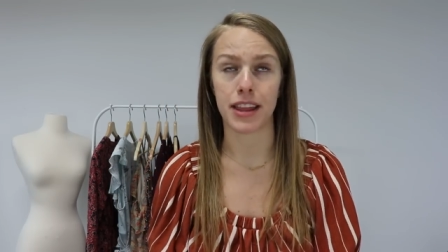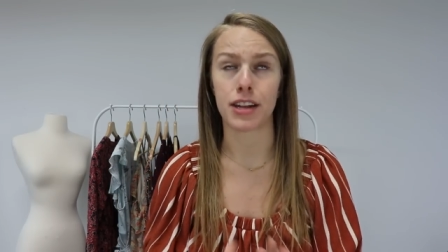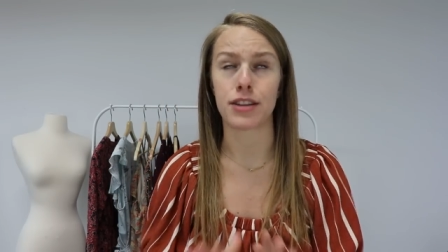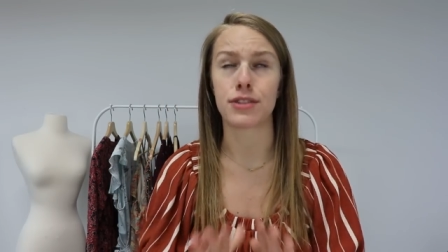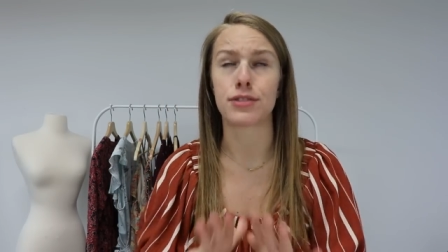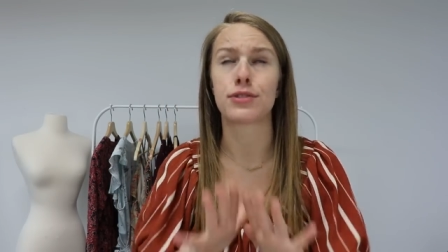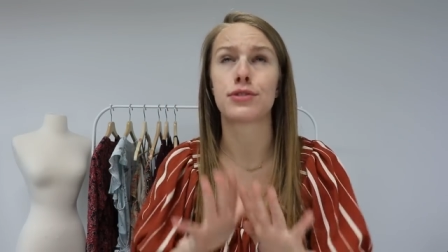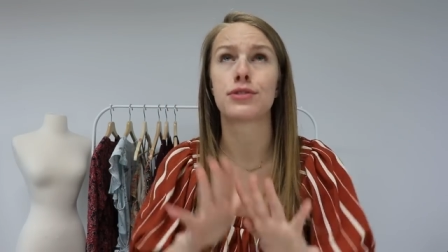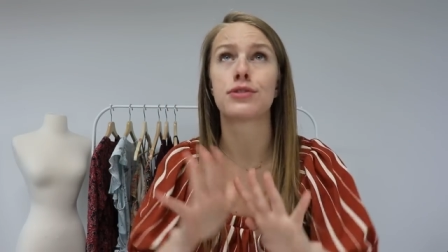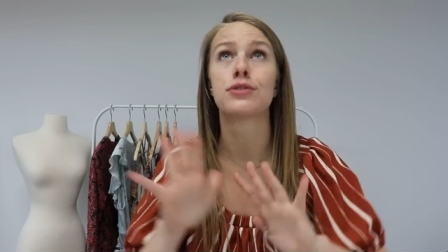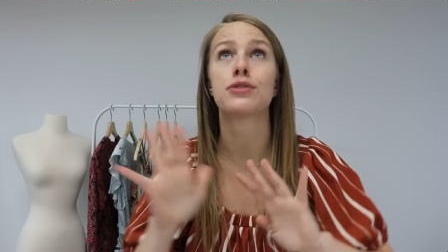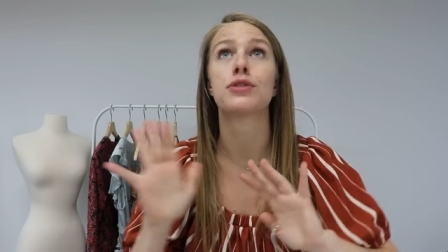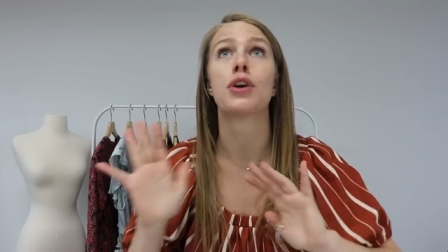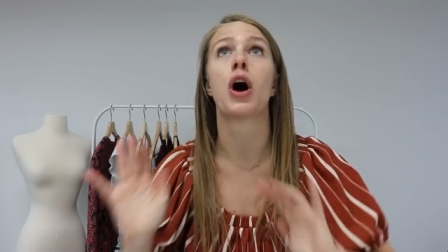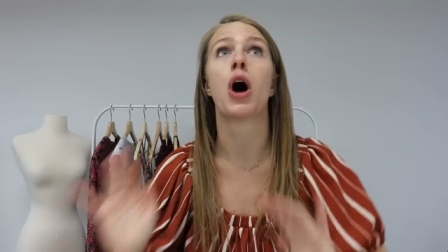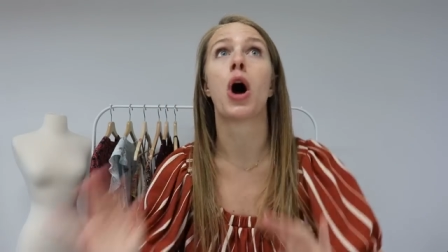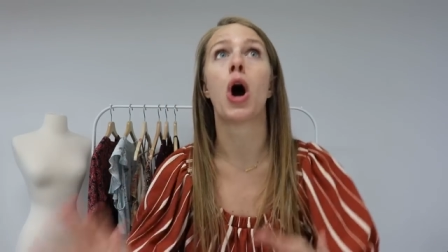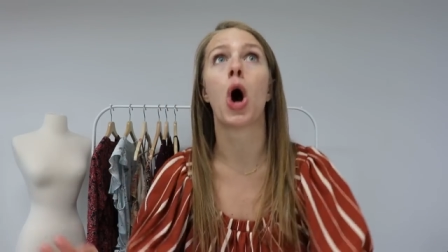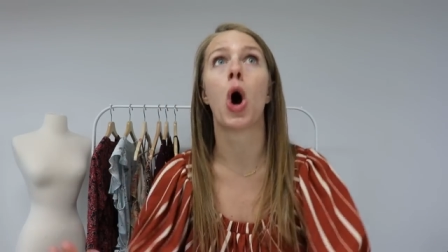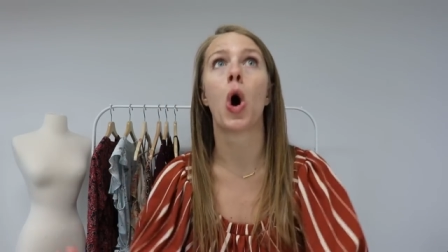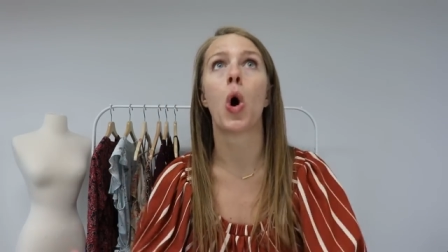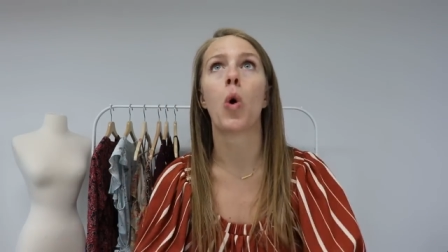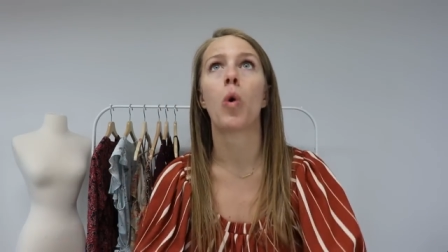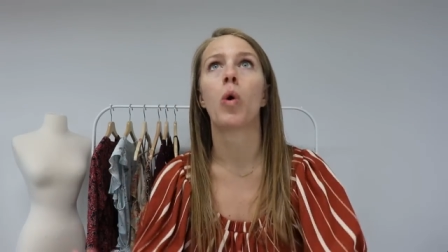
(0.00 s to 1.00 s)
that is
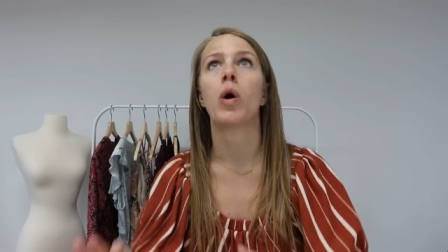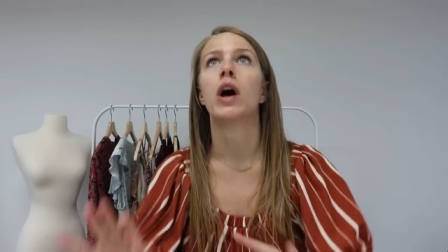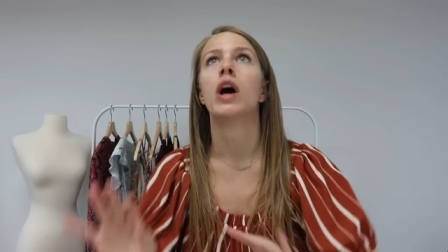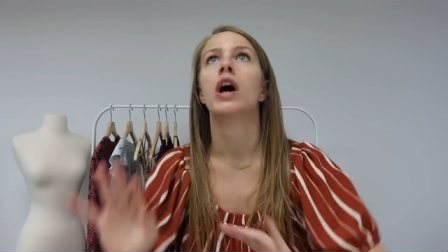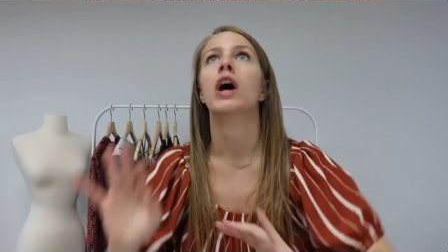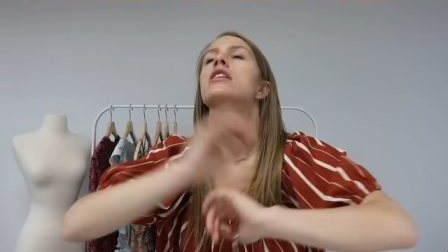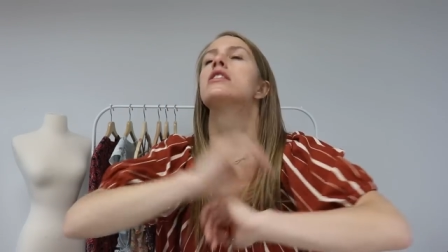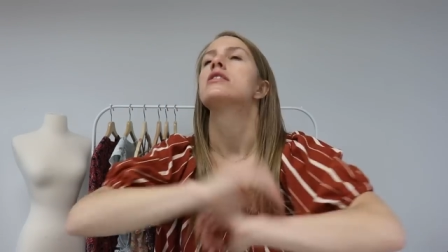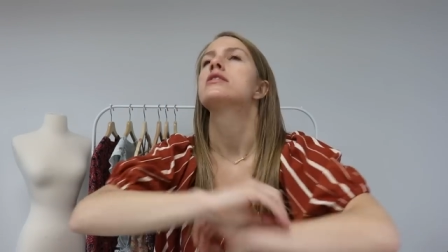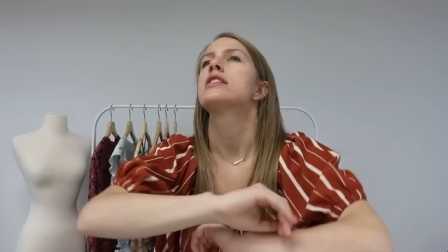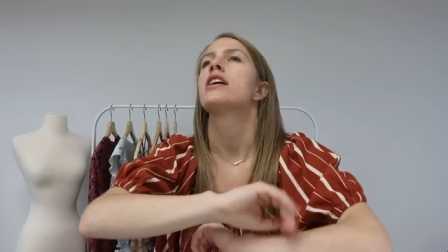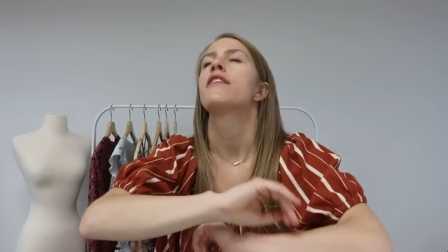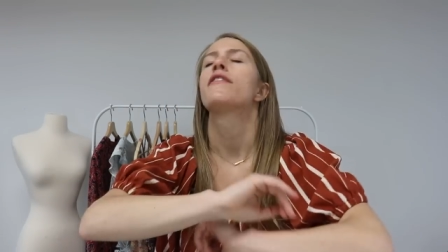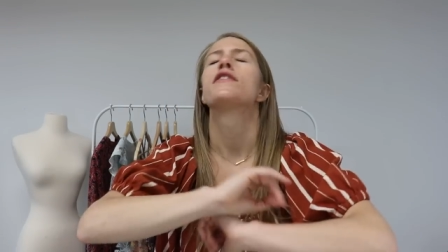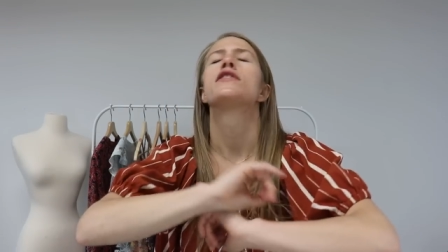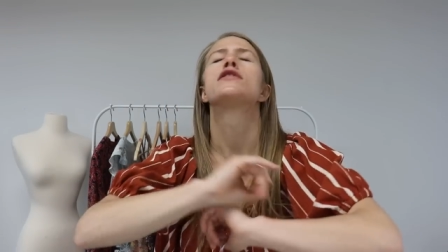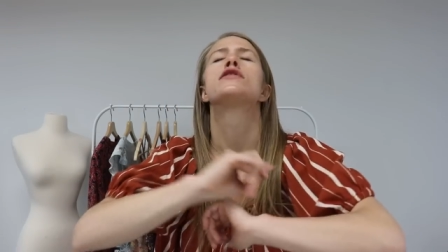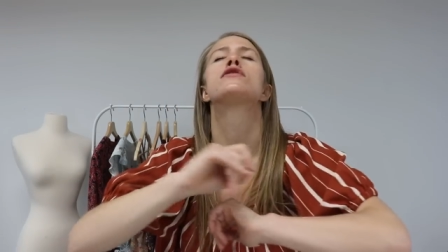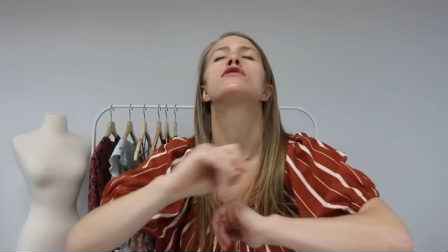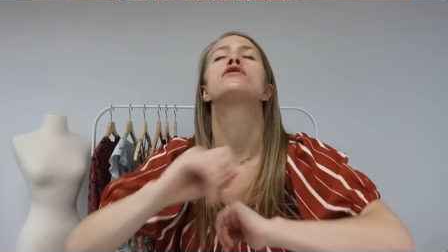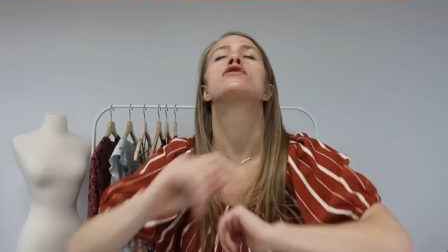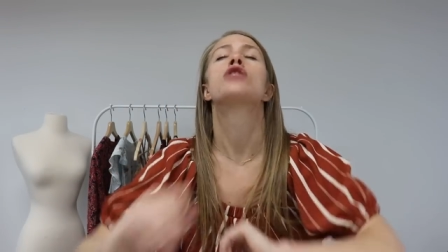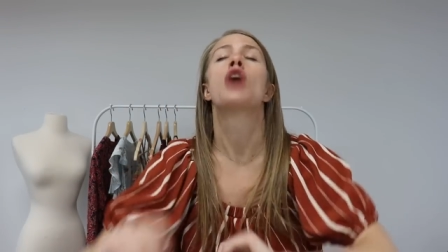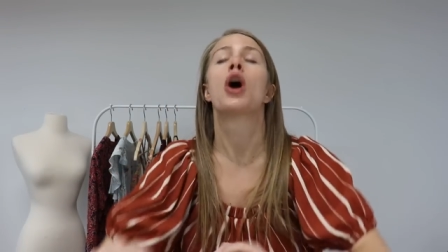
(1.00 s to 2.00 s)
so, their stuff is
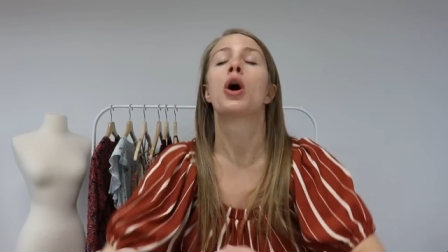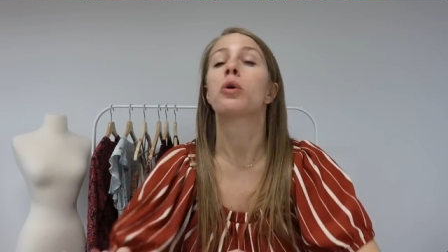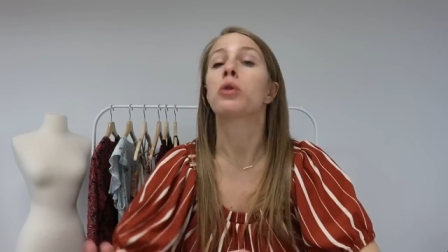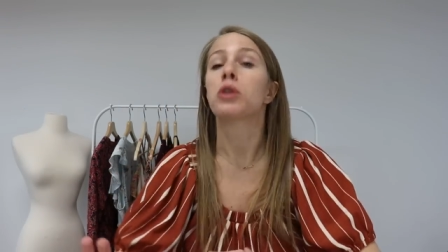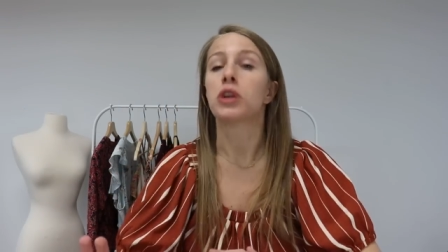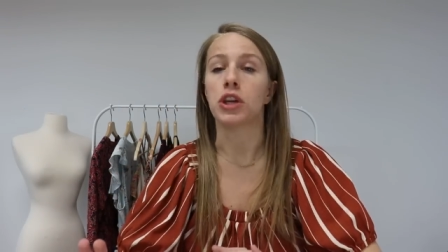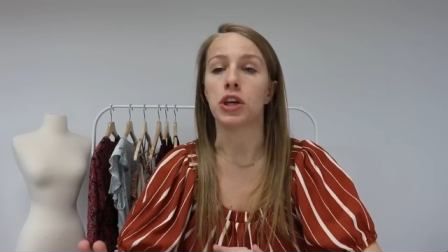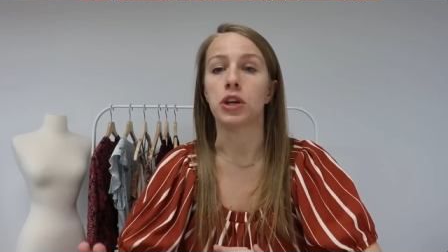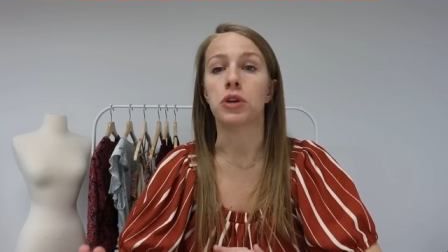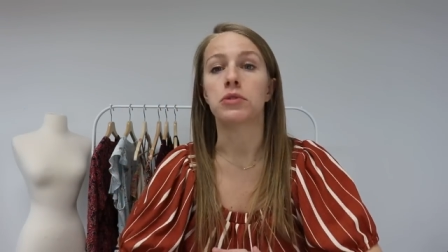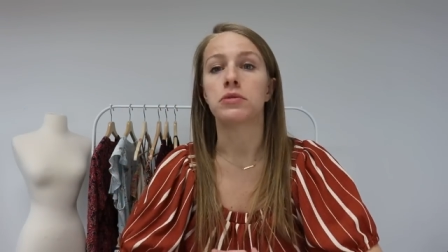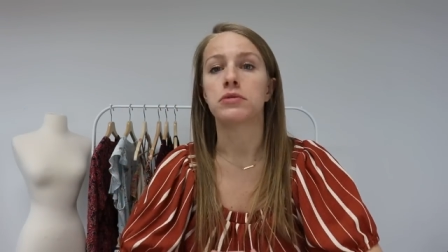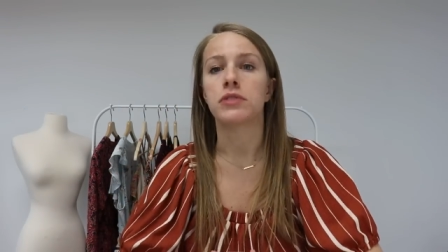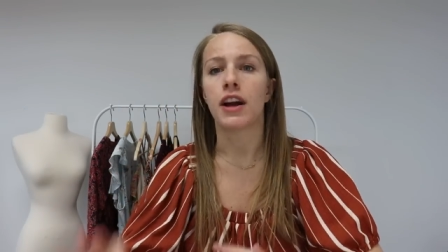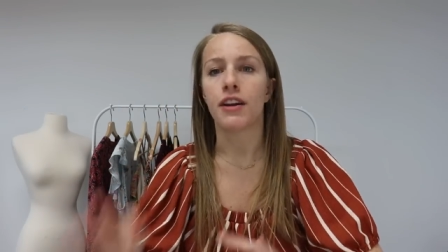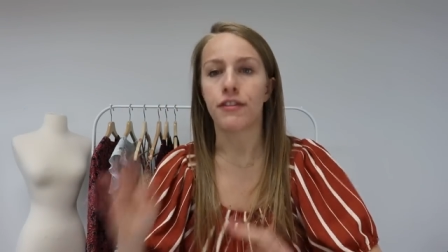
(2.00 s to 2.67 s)
so cute.